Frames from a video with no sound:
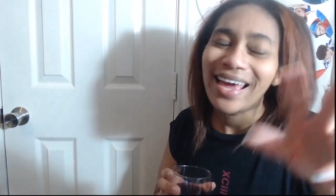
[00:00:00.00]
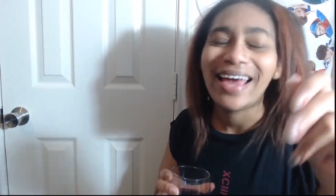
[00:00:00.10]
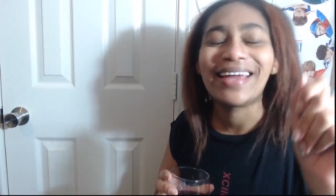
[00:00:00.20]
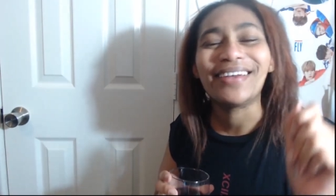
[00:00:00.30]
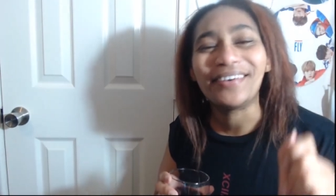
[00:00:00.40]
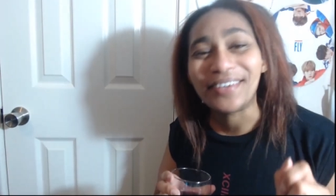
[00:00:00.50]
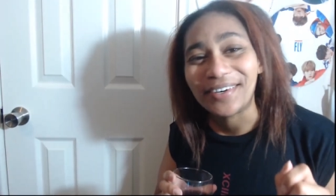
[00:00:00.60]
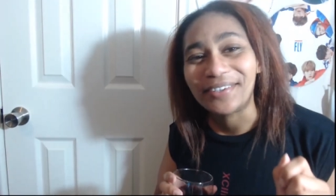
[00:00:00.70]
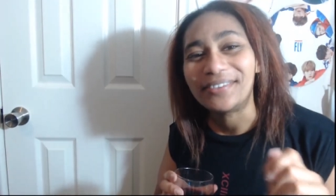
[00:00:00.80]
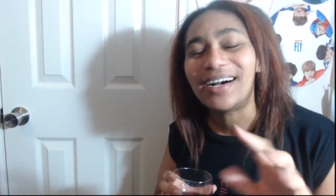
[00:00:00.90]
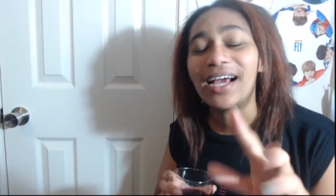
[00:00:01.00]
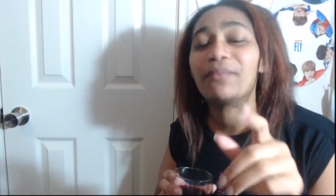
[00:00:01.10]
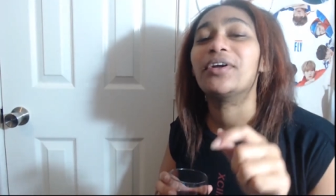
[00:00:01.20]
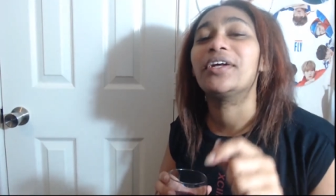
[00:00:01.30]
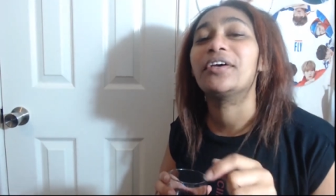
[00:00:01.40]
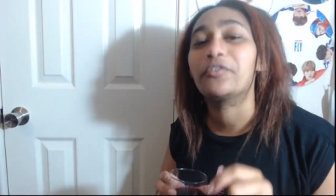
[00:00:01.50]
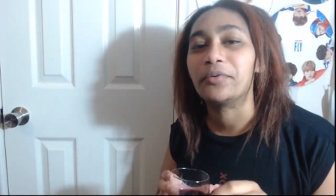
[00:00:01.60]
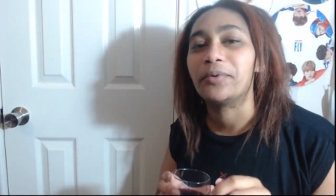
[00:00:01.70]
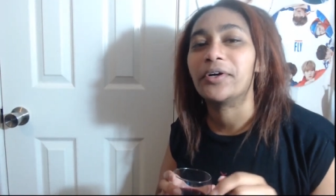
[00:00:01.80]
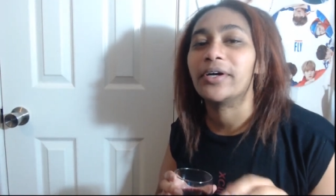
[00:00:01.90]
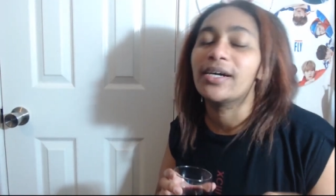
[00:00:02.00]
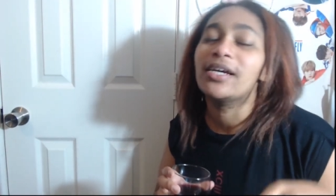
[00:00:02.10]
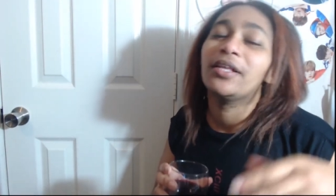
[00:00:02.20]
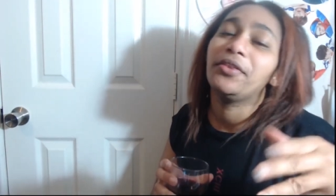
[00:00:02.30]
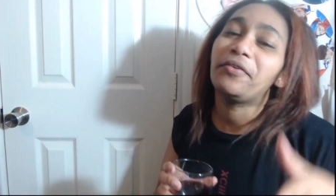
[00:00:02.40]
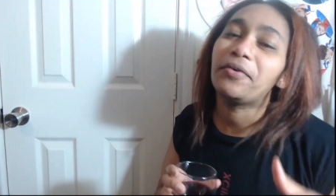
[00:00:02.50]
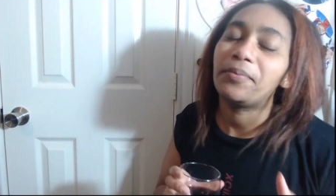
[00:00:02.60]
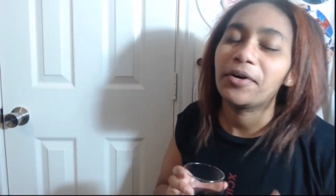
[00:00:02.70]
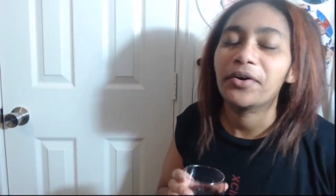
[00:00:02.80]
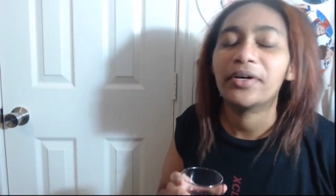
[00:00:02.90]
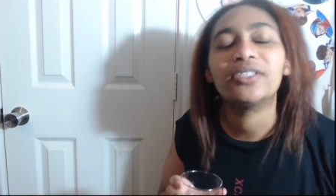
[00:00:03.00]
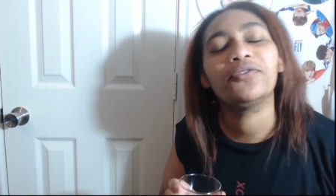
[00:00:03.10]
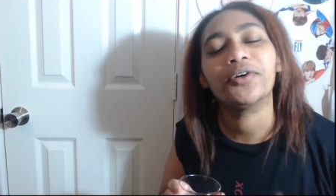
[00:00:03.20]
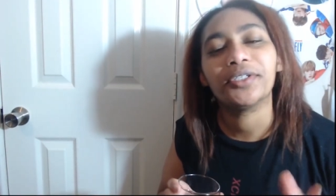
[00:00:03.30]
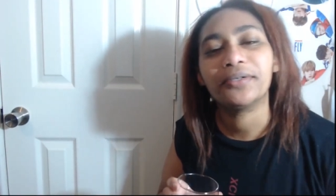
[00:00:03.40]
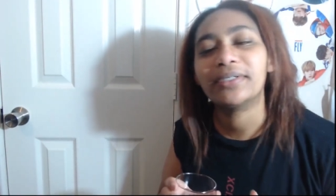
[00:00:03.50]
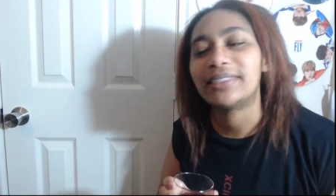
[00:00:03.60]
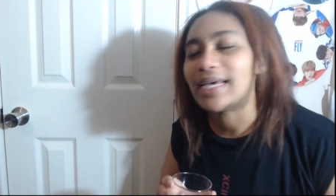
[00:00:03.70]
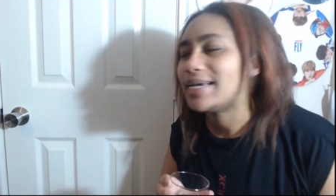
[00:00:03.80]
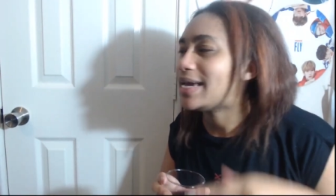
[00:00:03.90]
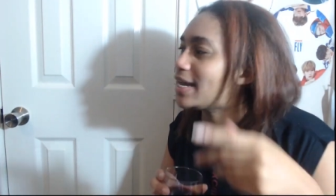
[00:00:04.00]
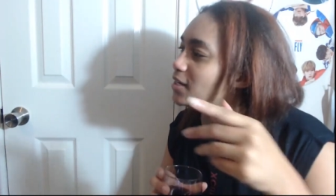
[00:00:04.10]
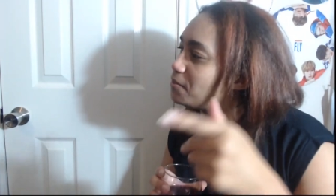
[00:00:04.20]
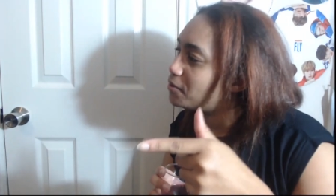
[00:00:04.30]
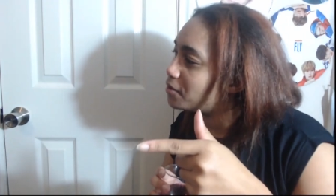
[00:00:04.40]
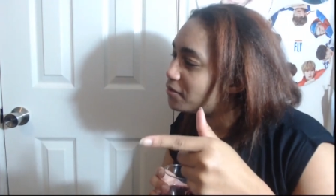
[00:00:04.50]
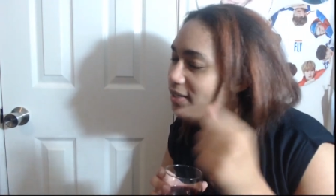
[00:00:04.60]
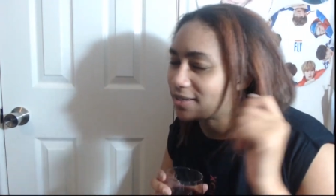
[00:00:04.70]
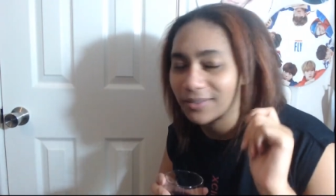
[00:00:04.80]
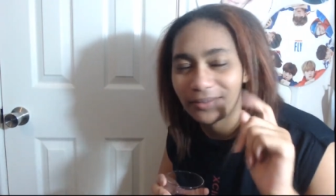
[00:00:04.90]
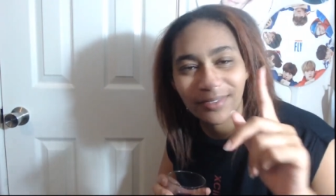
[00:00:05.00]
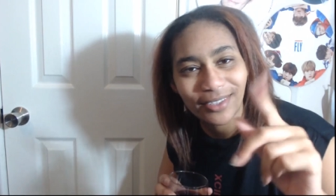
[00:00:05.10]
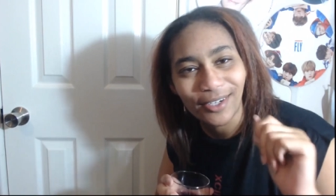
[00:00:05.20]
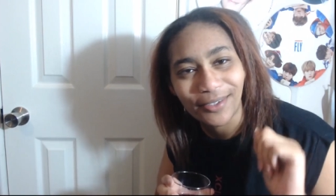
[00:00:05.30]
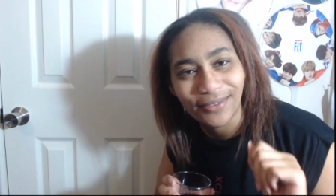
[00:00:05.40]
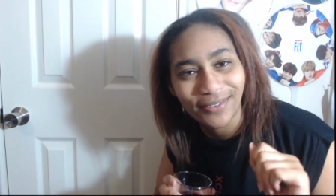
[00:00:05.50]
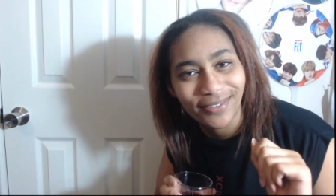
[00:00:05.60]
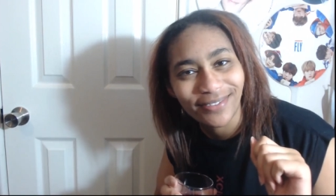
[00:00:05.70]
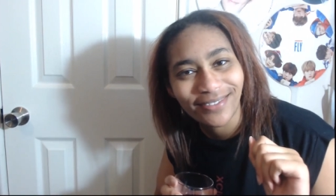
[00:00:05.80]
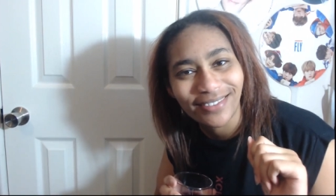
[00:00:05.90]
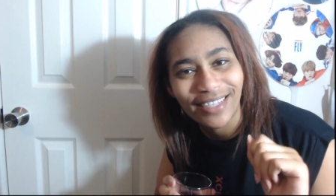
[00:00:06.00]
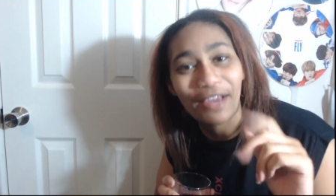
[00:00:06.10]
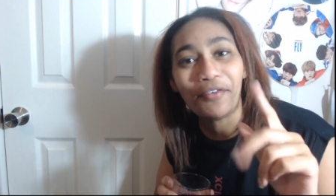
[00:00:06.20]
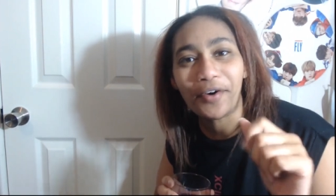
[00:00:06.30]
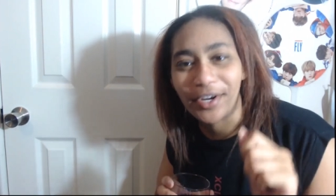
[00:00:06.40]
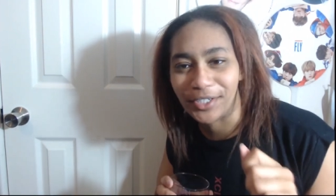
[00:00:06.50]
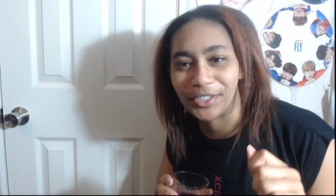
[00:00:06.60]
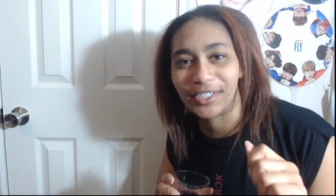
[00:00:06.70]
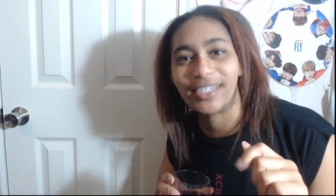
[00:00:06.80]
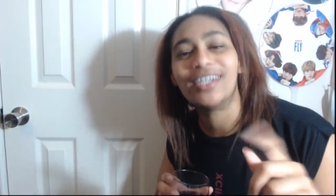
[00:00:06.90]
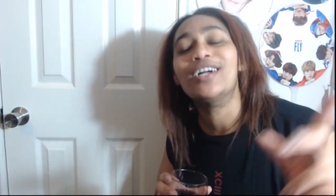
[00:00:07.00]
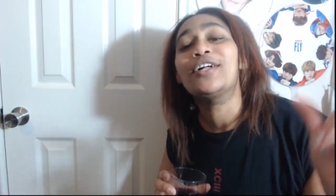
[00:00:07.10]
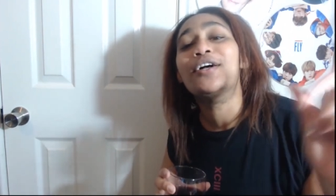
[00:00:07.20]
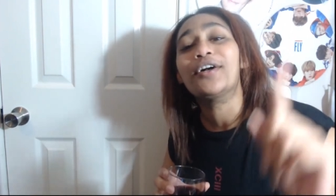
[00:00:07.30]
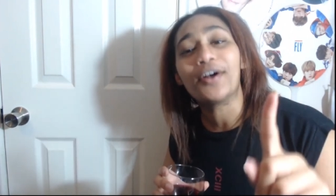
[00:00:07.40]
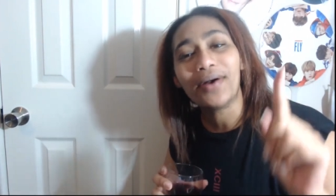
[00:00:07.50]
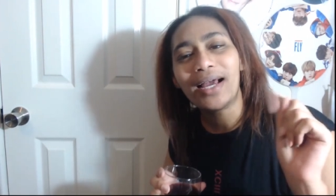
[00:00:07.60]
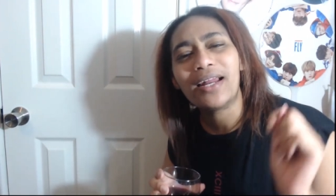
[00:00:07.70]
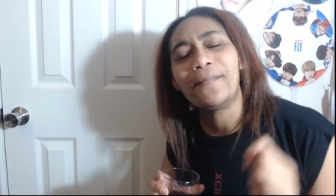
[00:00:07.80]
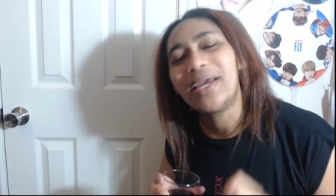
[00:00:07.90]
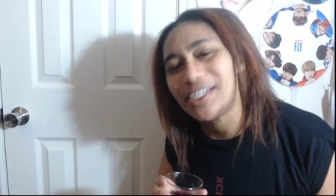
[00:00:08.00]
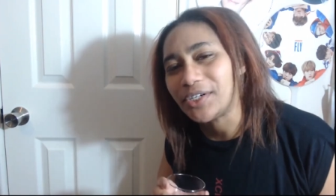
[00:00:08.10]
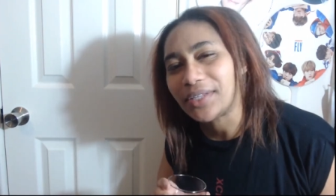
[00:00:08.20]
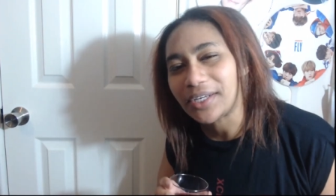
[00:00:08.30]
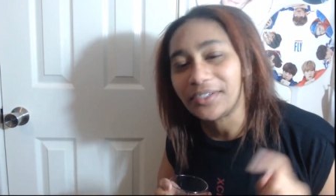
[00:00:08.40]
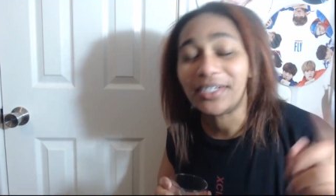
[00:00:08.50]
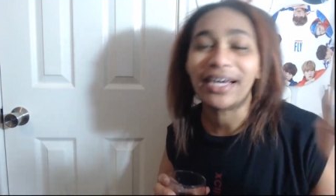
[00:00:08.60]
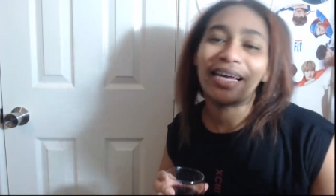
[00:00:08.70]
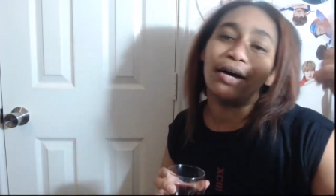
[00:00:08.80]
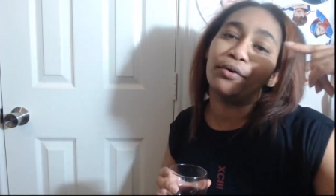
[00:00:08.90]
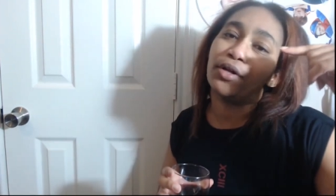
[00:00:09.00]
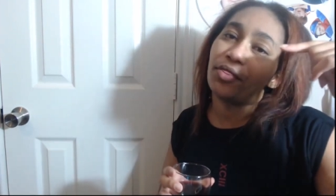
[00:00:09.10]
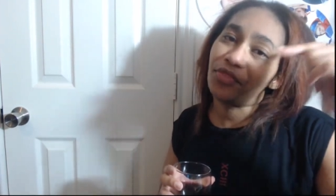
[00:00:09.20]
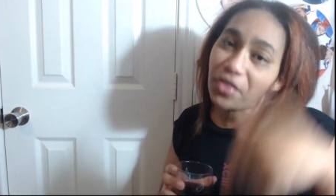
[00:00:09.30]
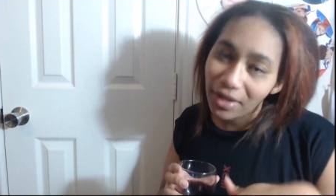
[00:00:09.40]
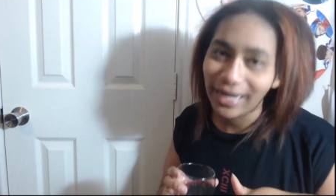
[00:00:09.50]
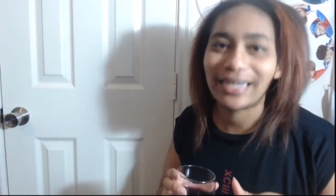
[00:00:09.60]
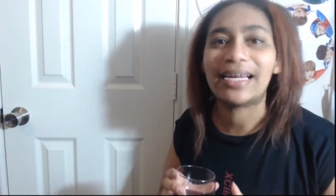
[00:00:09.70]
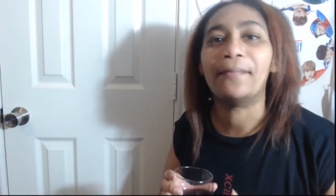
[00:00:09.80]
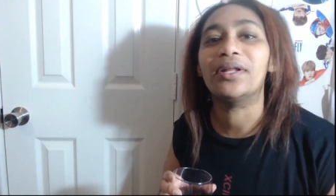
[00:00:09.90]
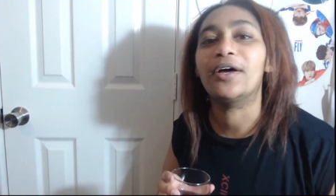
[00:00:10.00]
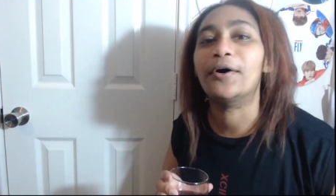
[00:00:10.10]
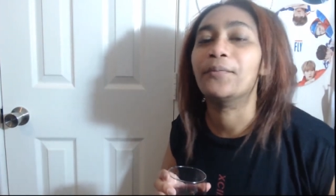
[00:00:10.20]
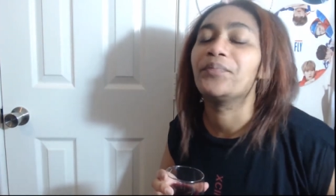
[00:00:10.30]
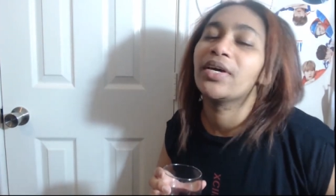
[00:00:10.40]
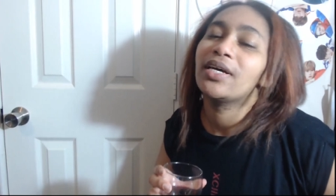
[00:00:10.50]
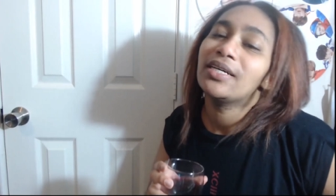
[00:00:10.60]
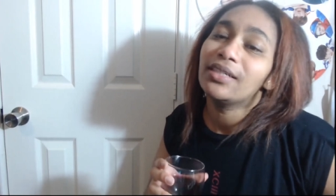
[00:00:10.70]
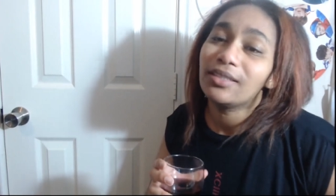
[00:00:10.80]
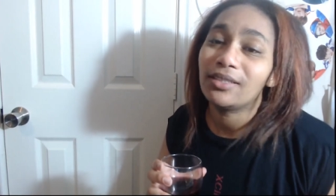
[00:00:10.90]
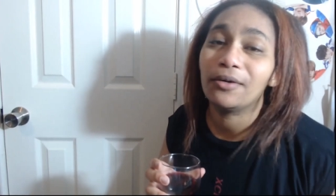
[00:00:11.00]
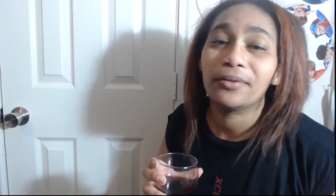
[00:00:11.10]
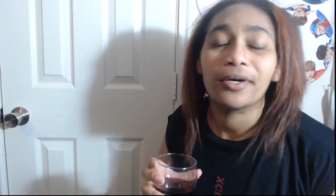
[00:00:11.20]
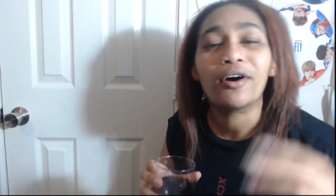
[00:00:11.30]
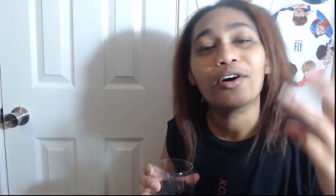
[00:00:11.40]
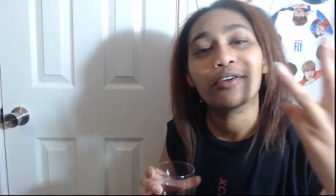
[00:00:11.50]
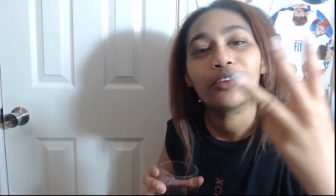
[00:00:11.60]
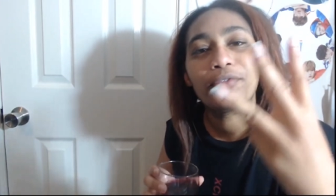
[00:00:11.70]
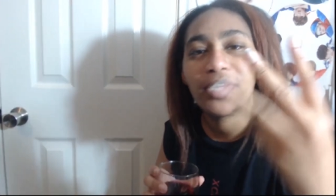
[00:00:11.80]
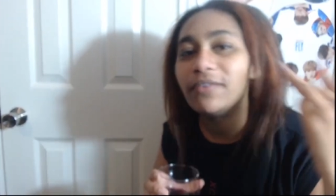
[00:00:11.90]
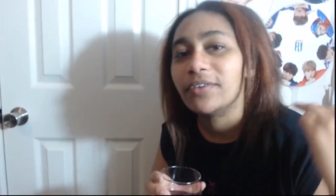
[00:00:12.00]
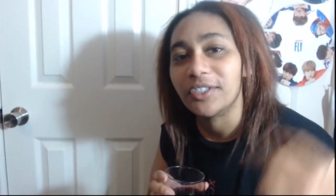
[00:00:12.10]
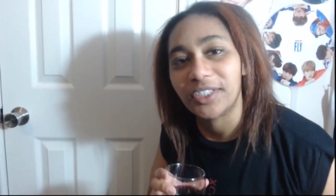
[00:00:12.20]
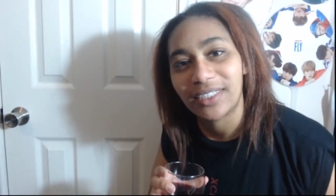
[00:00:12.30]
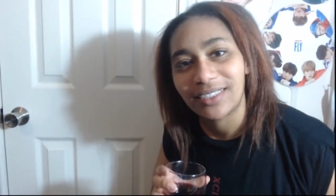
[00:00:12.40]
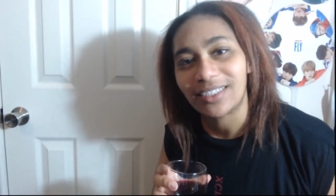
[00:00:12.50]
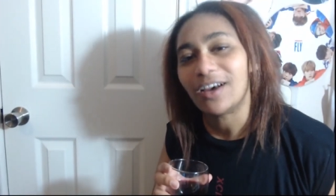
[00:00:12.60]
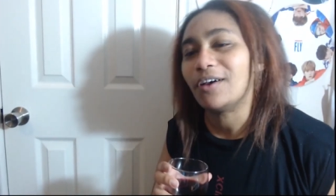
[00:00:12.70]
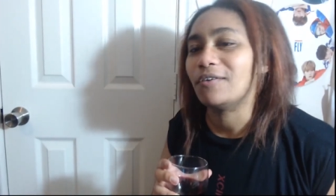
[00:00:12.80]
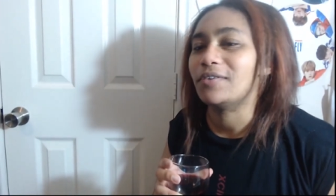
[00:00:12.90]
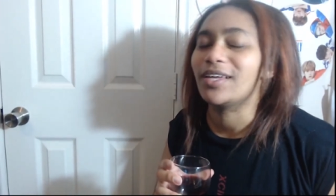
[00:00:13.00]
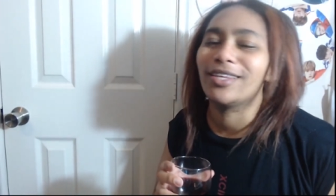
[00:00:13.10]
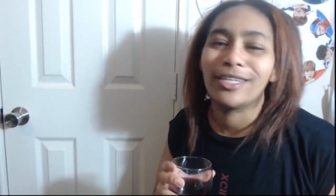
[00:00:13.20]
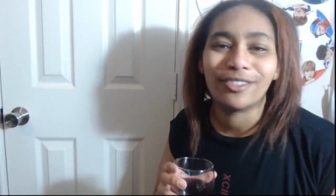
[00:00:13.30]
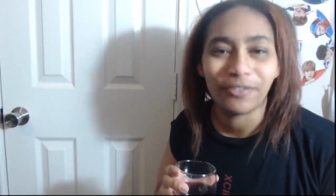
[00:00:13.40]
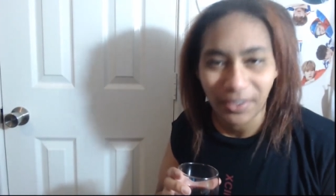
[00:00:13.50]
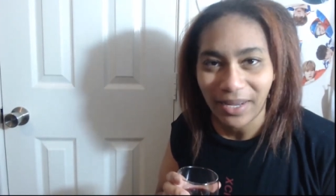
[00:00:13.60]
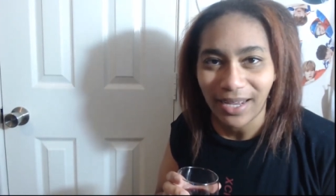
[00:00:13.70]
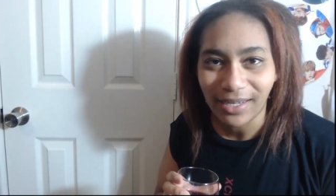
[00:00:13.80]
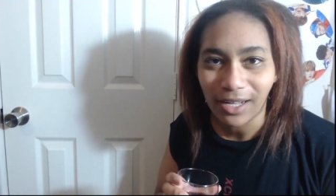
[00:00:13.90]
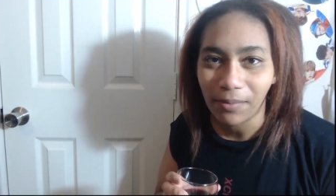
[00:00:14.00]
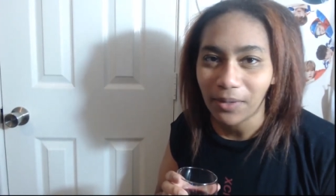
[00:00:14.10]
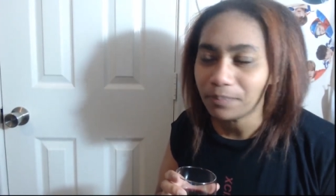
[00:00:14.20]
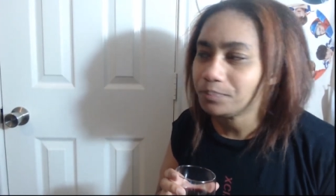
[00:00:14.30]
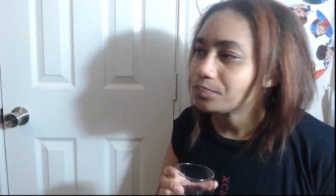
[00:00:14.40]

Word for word: And you'll know I'm running a group order. The group order is for U S A and Puerto Rico. So if you are interested, go ahead and make sure that you check out the link down below. So there are three versions of this repack album.